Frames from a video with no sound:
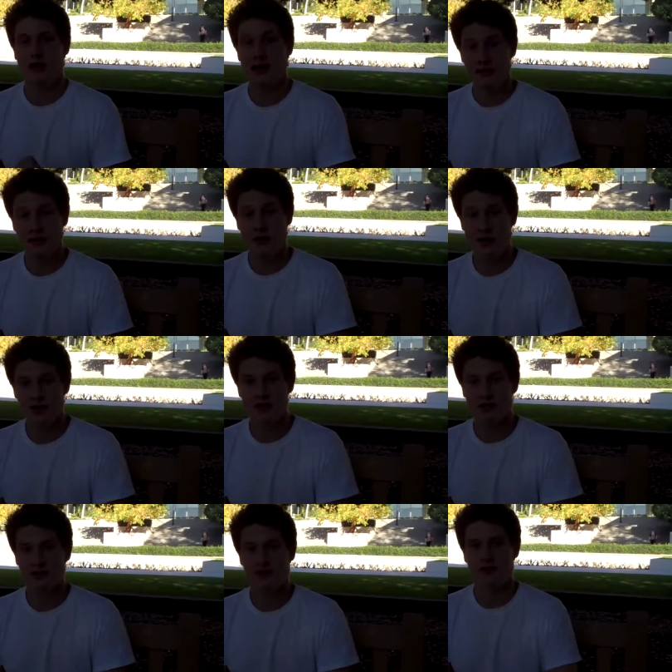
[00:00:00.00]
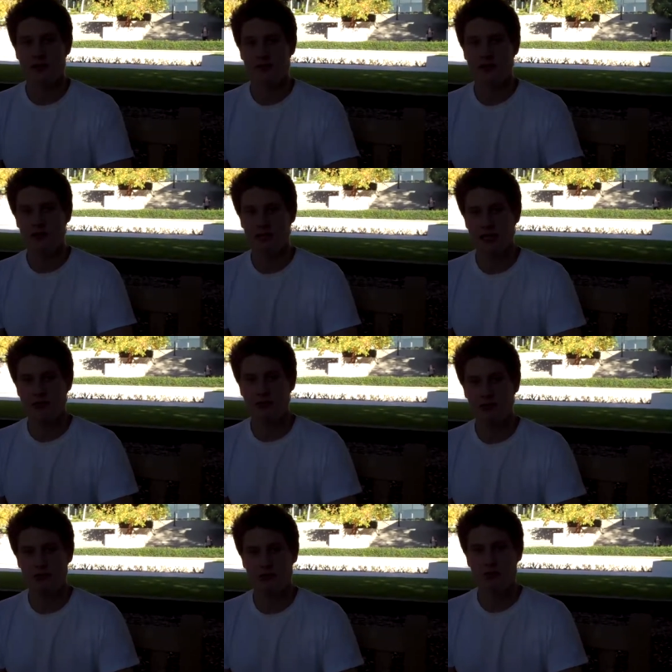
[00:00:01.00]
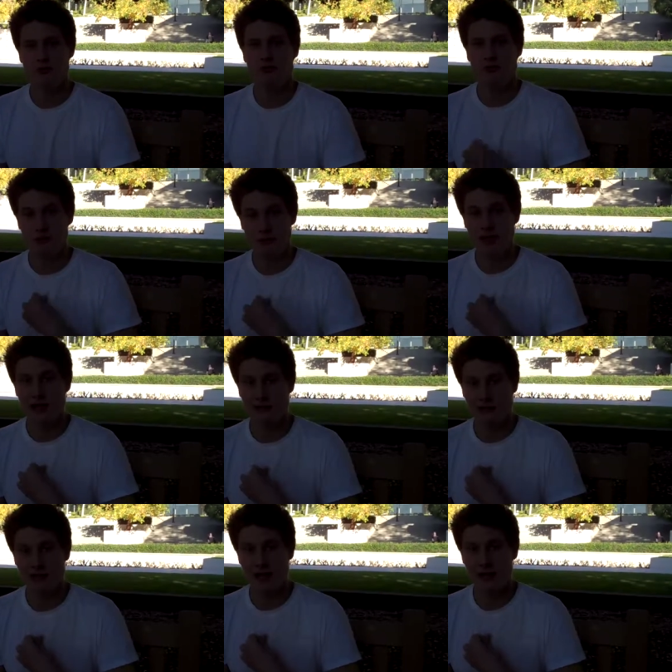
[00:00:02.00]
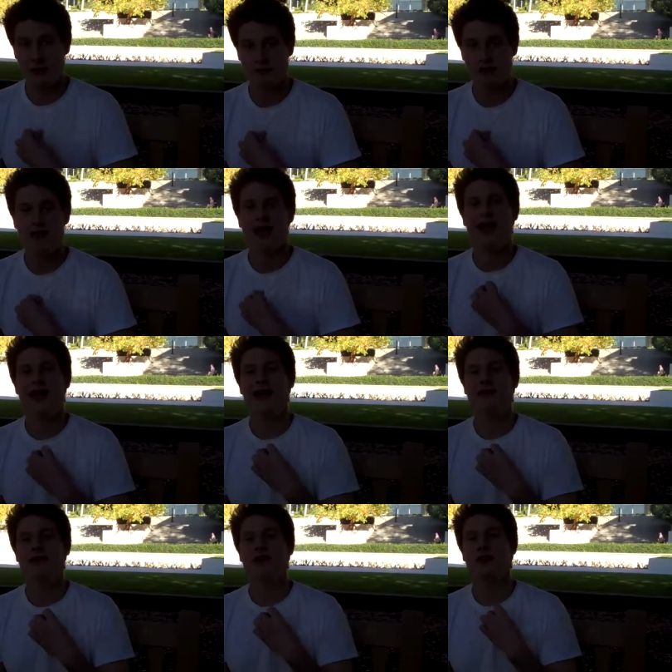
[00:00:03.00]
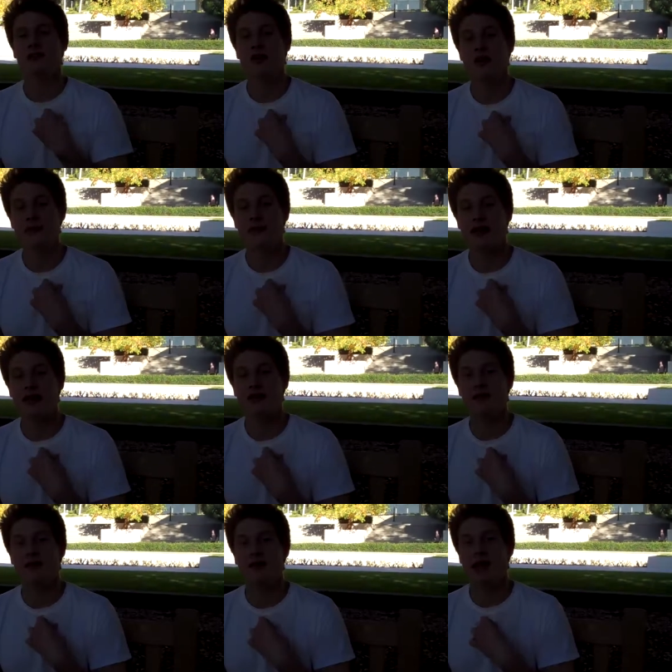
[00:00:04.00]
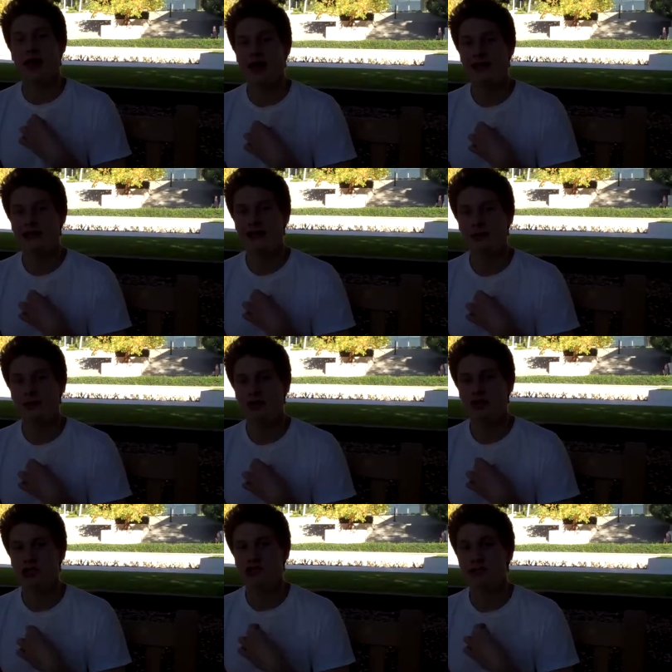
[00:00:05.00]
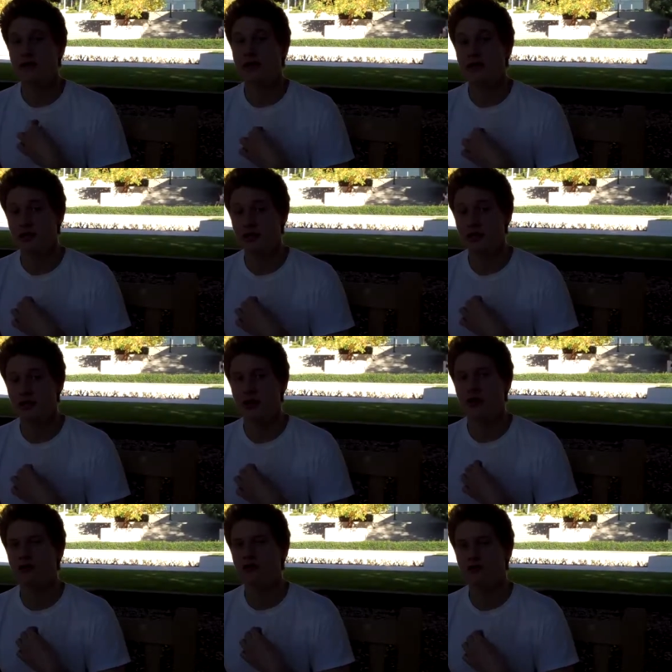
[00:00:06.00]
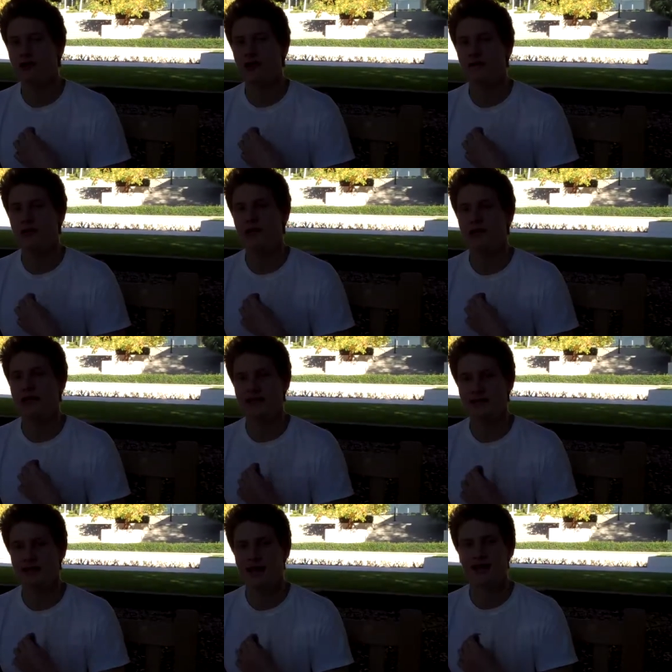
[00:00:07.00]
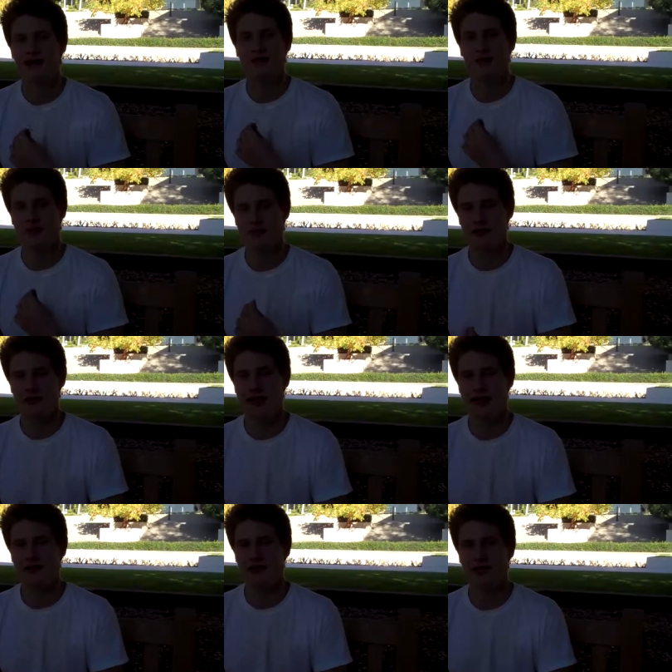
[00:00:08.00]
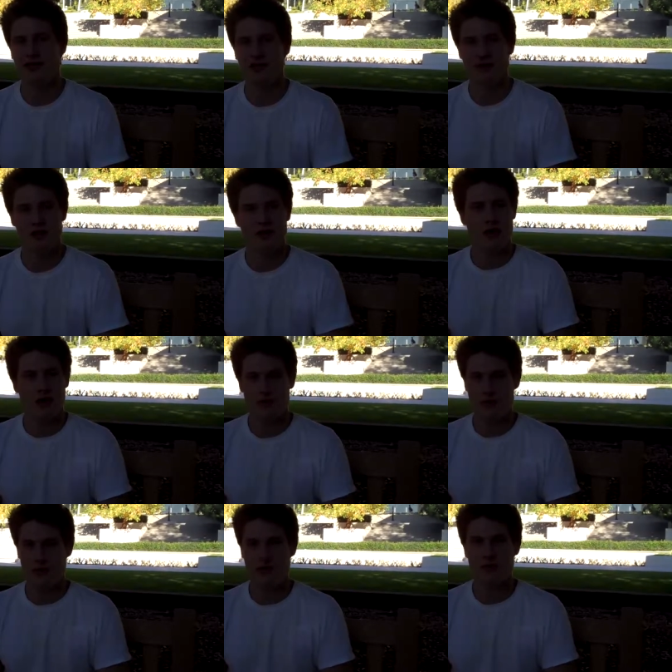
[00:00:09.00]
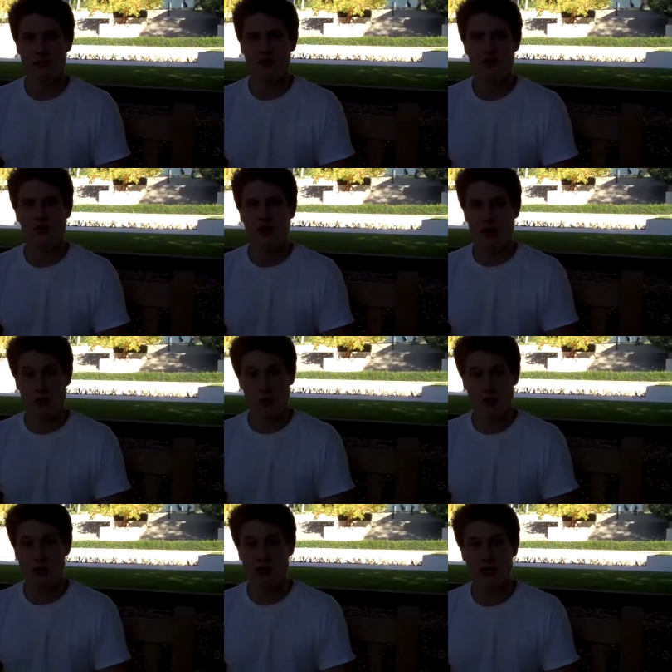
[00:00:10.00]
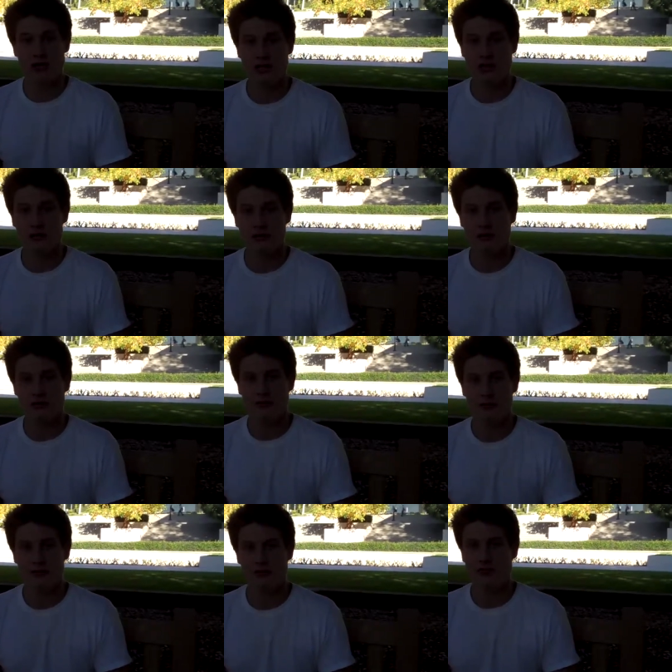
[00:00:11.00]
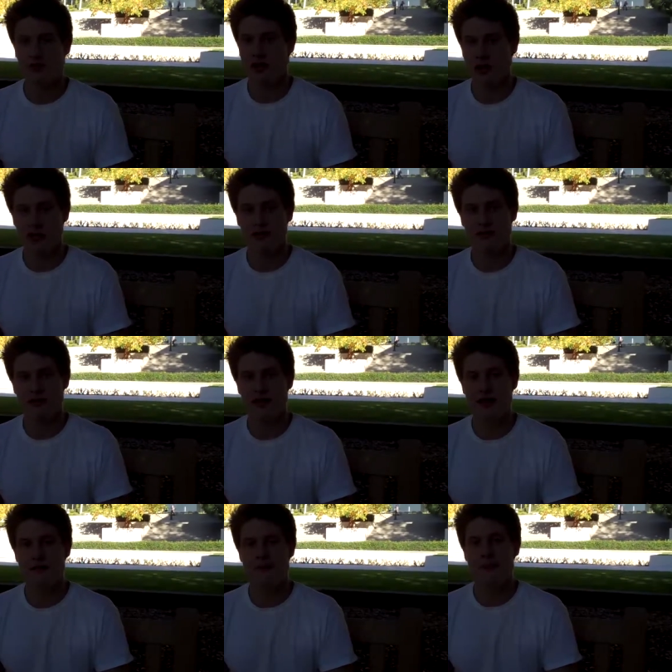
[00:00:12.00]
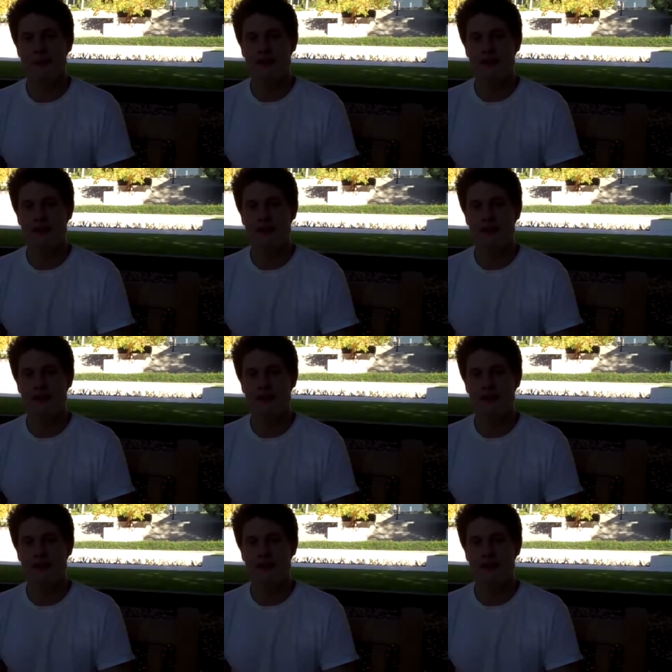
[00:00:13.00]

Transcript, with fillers: and ask questions because that's what's really important. For me, that really helped. And on top of that, asking questions and making sure also gave me an insight into the personalities of the people who were working here. So talking to them